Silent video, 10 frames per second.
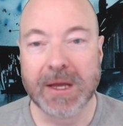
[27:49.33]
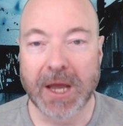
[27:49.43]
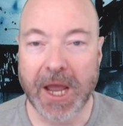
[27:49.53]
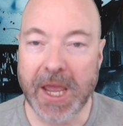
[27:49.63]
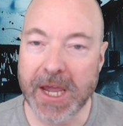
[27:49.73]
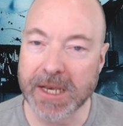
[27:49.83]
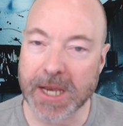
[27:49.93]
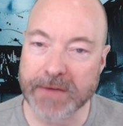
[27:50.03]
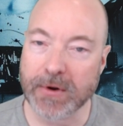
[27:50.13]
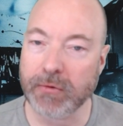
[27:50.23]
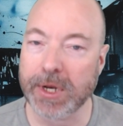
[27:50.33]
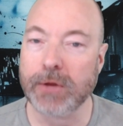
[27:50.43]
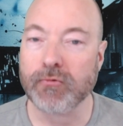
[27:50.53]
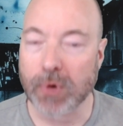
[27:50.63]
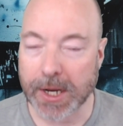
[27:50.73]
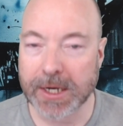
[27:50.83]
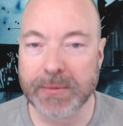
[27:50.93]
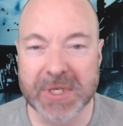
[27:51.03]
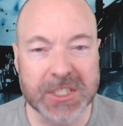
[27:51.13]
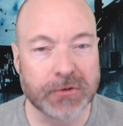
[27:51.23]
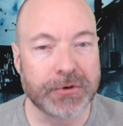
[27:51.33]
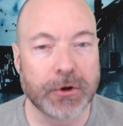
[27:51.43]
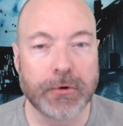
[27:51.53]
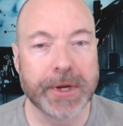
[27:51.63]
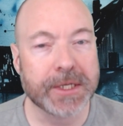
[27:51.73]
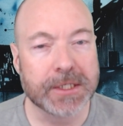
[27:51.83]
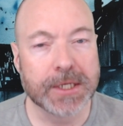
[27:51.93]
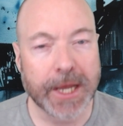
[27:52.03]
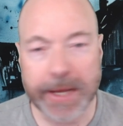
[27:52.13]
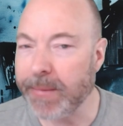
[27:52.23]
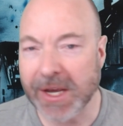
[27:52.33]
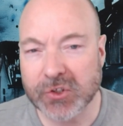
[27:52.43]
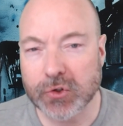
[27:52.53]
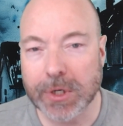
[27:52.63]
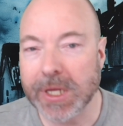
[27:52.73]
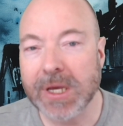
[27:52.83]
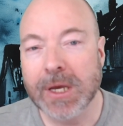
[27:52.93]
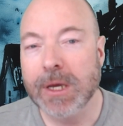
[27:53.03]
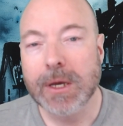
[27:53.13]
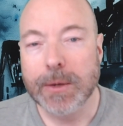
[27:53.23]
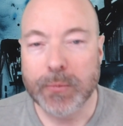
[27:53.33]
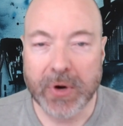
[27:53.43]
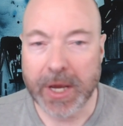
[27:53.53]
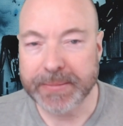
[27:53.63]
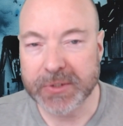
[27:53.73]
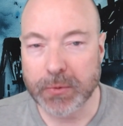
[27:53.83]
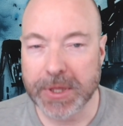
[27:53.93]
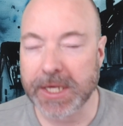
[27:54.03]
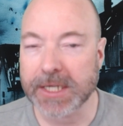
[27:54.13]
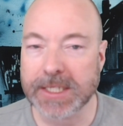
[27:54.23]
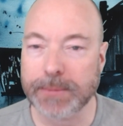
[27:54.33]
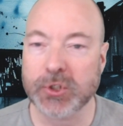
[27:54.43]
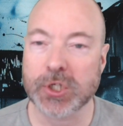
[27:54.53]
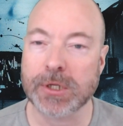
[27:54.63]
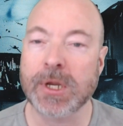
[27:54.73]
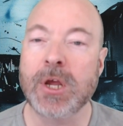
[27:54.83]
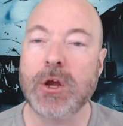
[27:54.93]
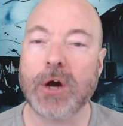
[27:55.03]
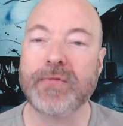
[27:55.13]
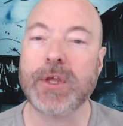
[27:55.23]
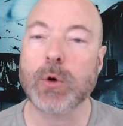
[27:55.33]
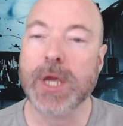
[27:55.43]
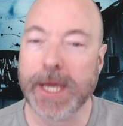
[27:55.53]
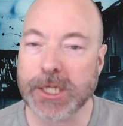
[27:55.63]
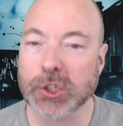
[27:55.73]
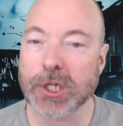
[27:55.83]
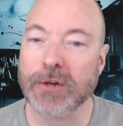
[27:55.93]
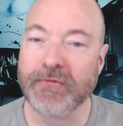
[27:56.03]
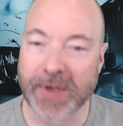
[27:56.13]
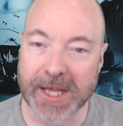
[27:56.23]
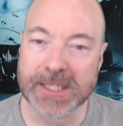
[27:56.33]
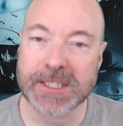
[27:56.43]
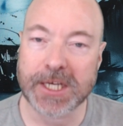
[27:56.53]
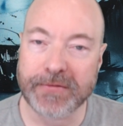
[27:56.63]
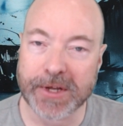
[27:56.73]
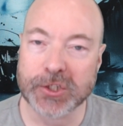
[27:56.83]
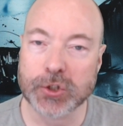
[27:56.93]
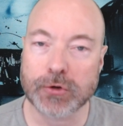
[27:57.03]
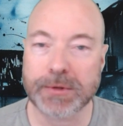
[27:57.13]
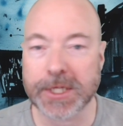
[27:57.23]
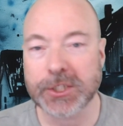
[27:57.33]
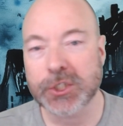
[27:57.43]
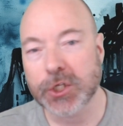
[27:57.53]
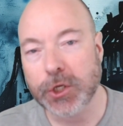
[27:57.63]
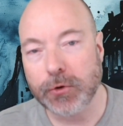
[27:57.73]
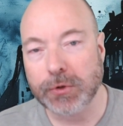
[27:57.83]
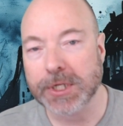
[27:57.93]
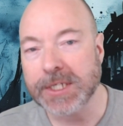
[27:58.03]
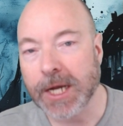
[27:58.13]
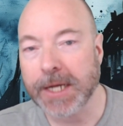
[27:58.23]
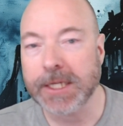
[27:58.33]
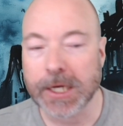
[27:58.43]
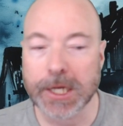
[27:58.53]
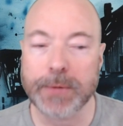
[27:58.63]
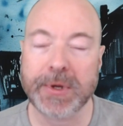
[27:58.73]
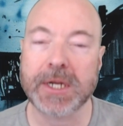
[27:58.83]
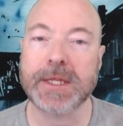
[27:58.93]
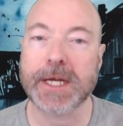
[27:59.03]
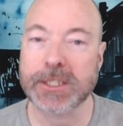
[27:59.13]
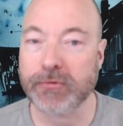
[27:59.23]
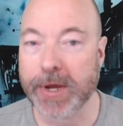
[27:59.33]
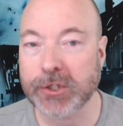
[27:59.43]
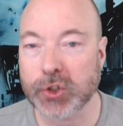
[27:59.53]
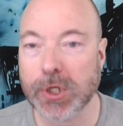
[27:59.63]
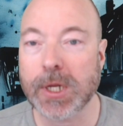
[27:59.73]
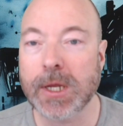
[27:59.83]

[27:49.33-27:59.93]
I had never really run a mystery-oriented game actually, perhaps with the exception of the occasional fantasy adventure that skewed a tiny little bit in that direction.